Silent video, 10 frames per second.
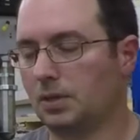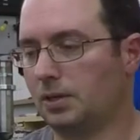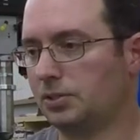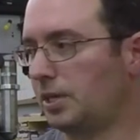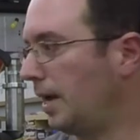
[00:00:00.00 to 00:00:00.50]

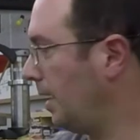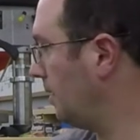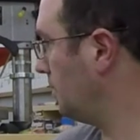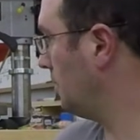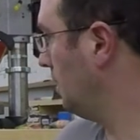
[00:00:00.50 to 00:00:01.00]

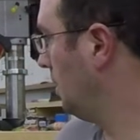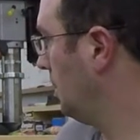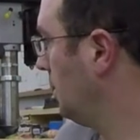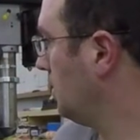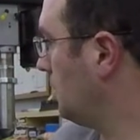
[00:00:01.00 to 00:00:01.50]
stand
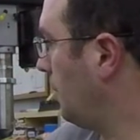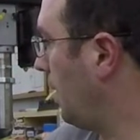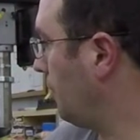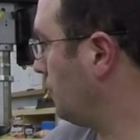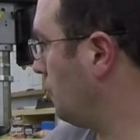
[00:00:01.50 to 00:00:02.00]
to
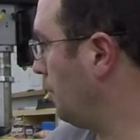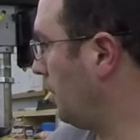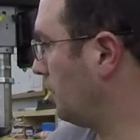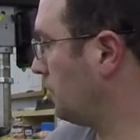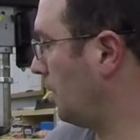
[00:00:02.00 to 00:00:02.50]
mount the Super
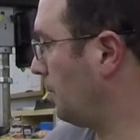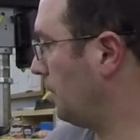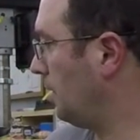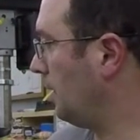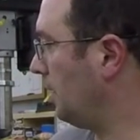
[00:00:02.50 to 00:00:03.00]
Dust
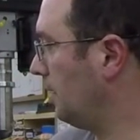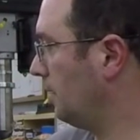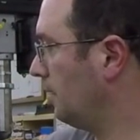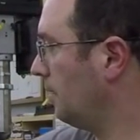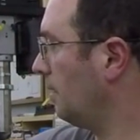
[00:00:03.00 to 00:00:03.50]
Deputy,
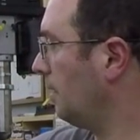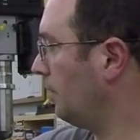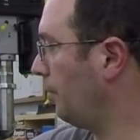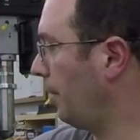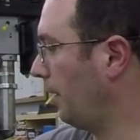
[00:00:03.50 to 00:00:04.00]

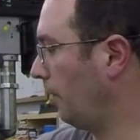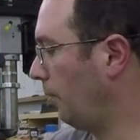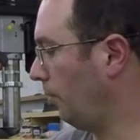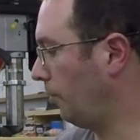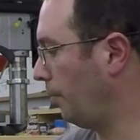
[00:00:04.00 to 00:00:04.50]
the barrel, the